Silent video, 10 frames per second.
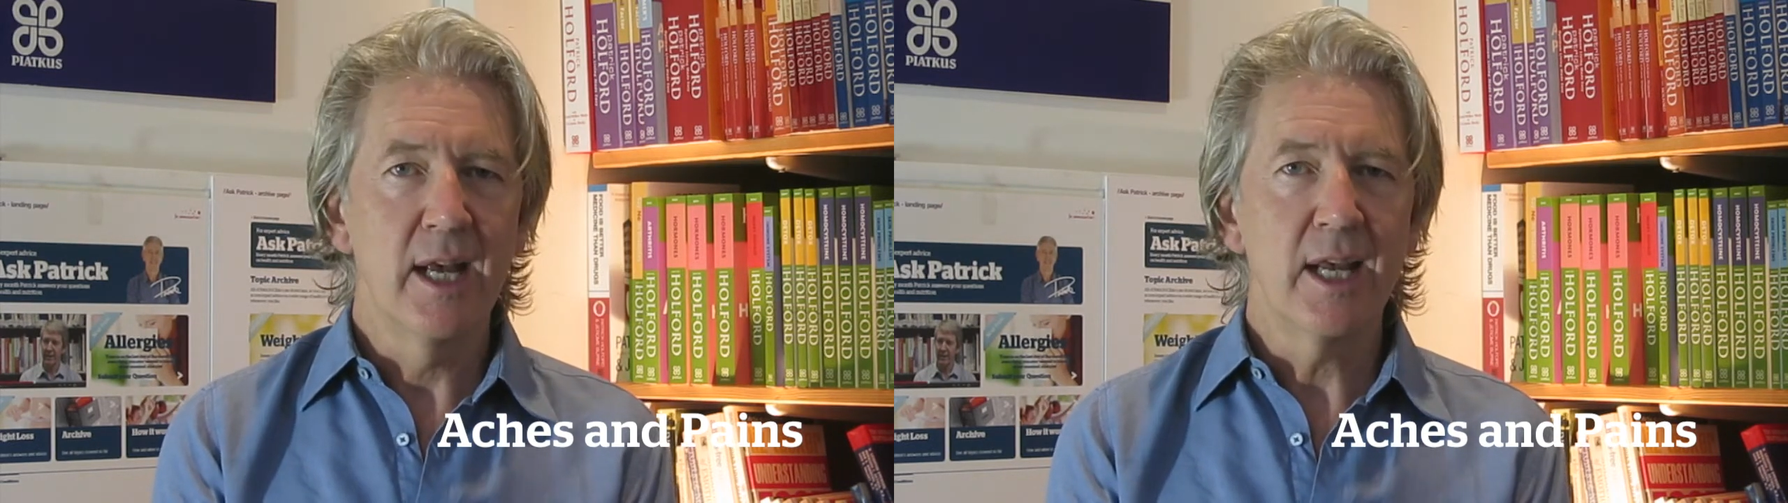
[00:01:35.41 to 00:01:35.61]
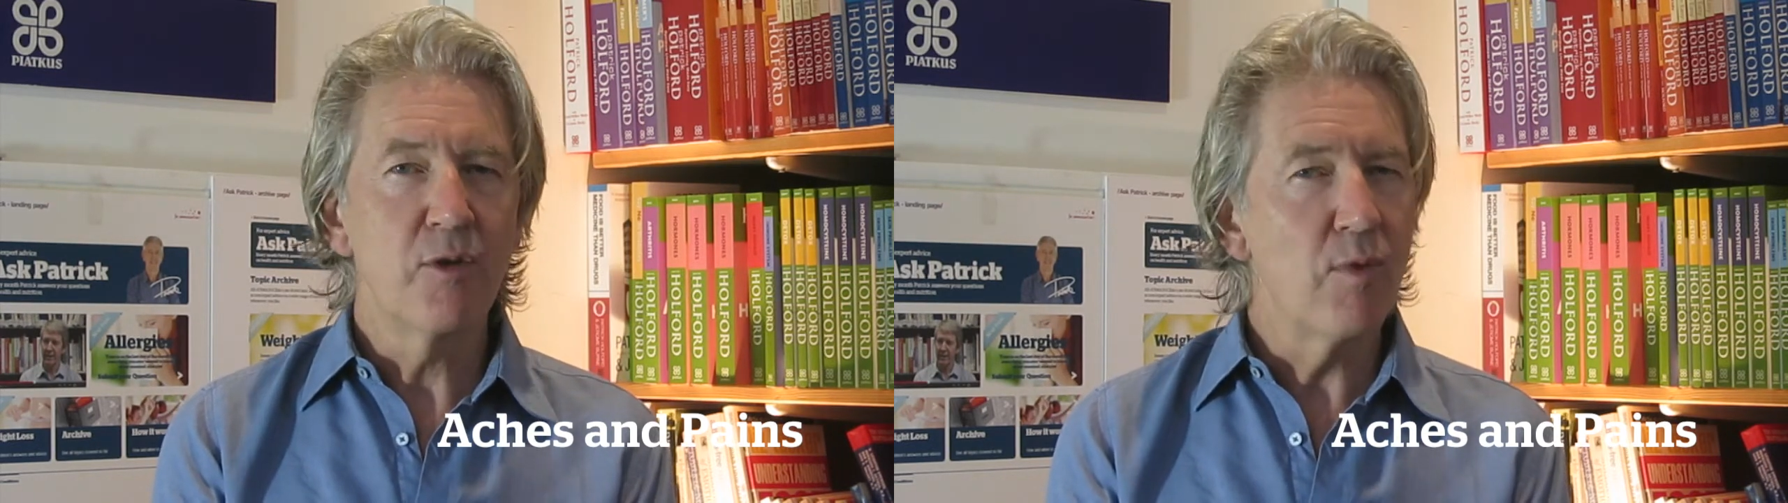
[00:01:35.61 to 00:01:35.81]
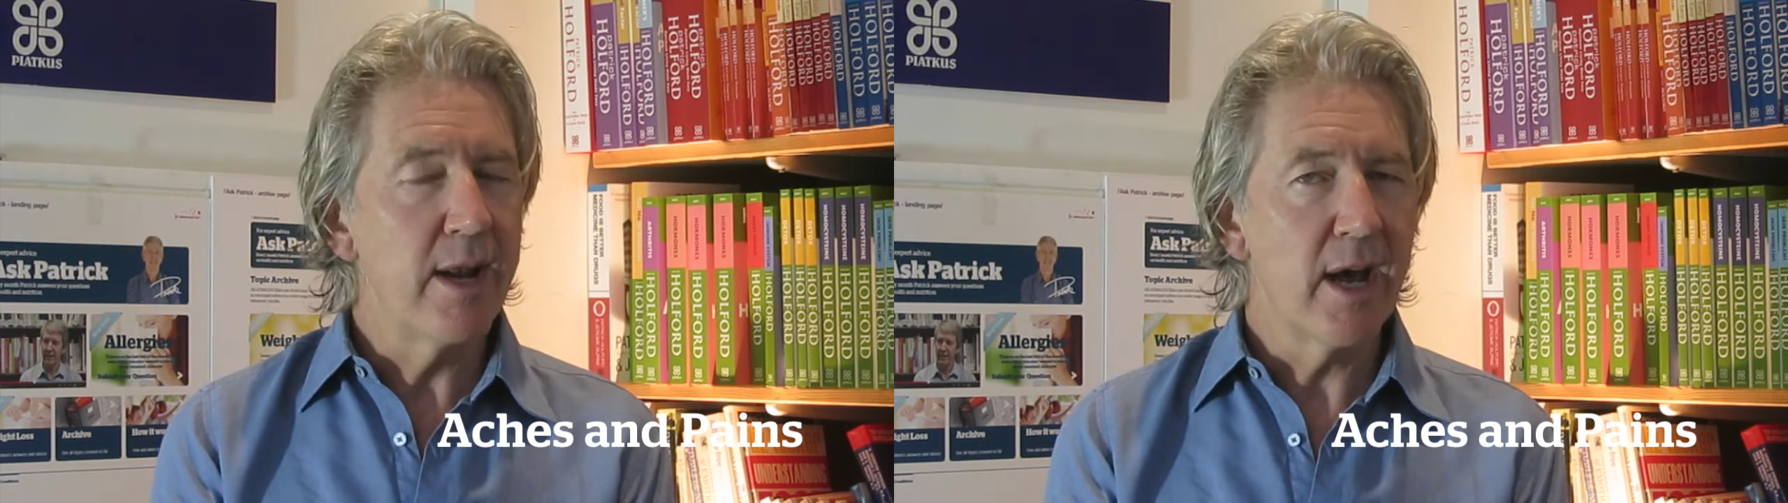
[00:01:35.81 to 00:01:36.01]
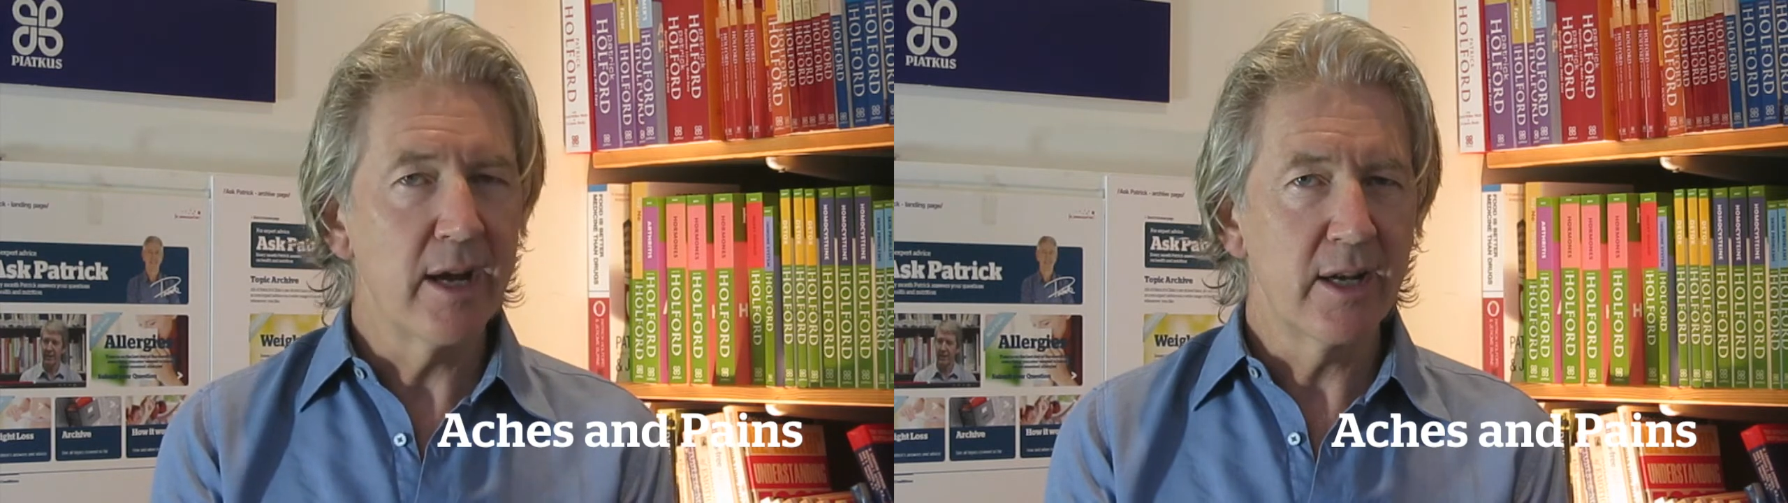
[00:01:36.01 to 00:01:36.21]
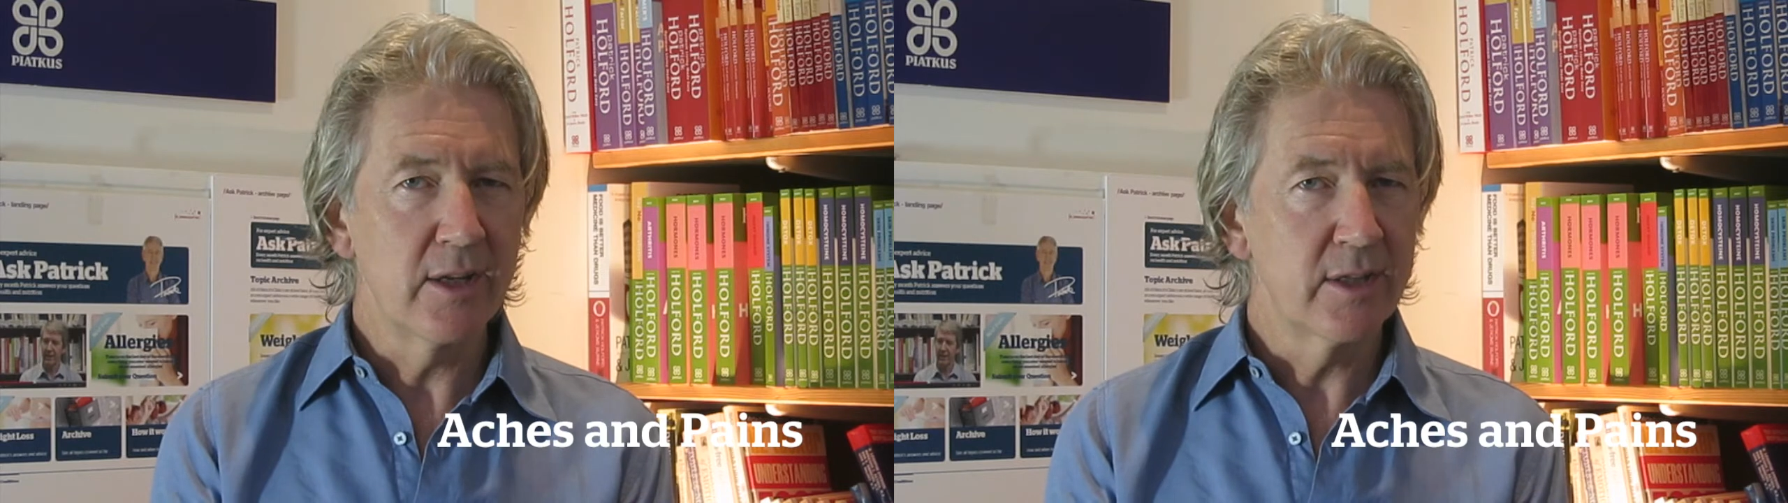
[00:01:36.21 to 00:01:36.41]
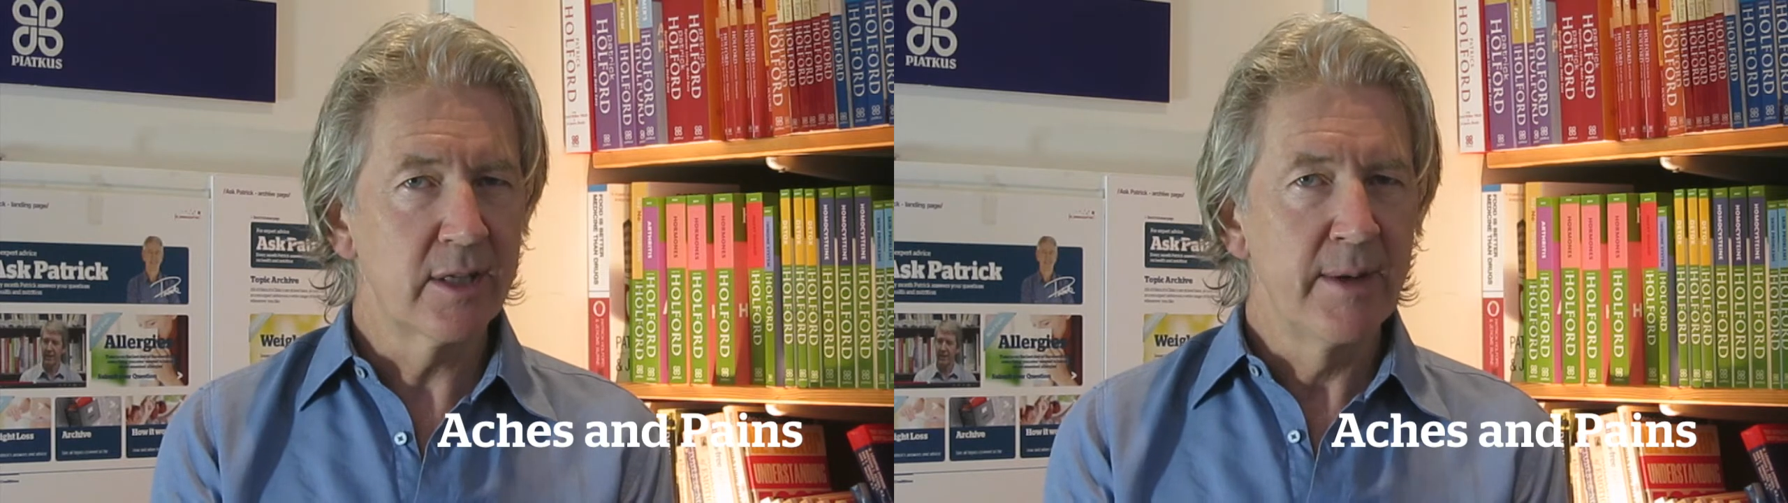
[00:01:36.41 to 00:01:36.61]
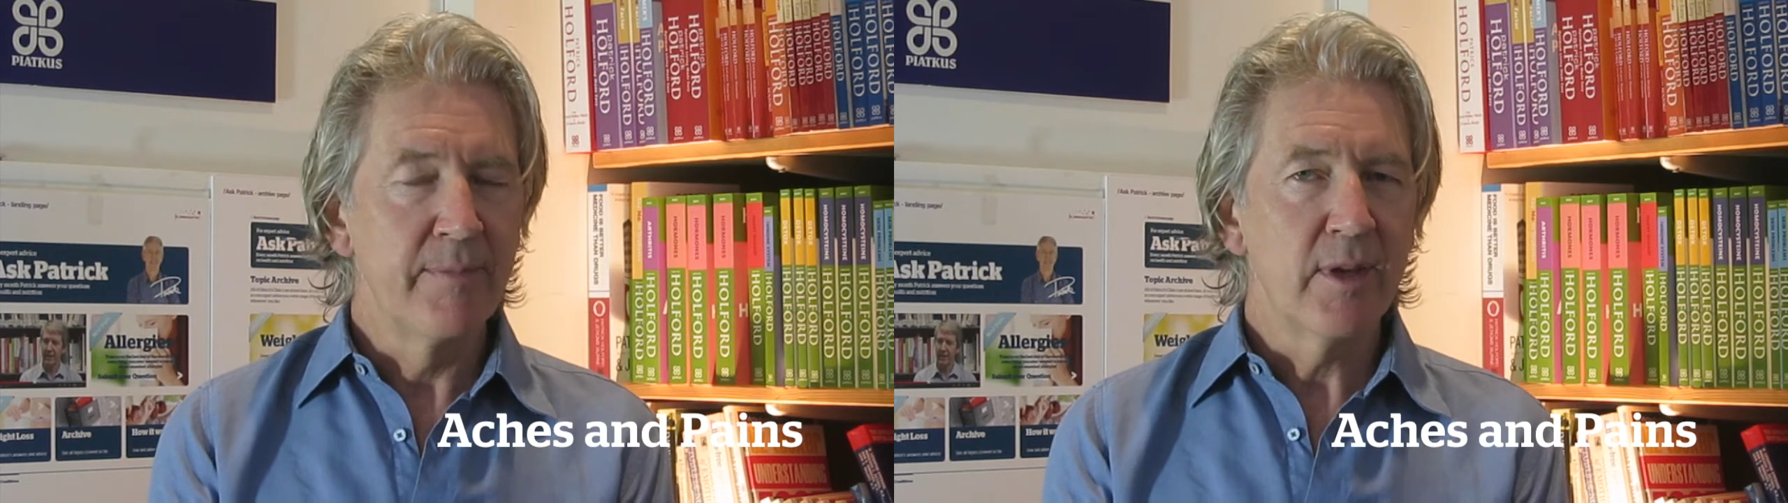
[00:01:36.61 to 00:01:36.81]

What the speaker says: in red onions.